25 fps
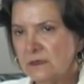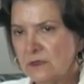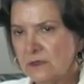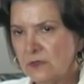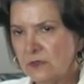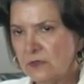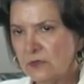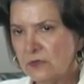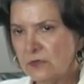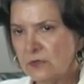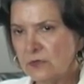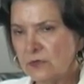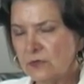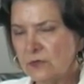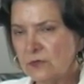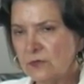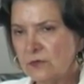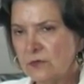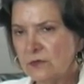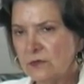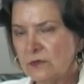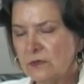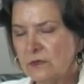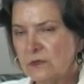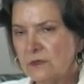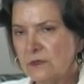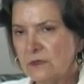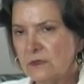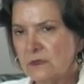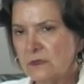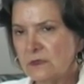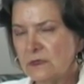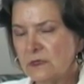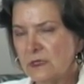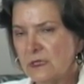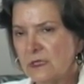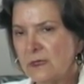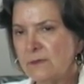you know,
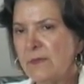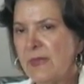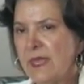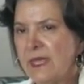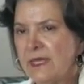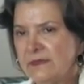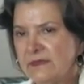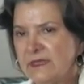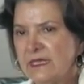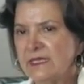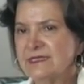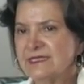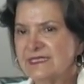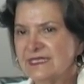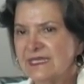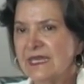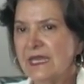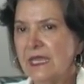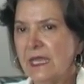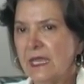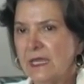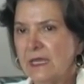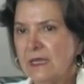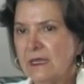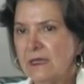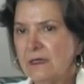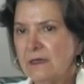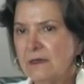a man that's gay.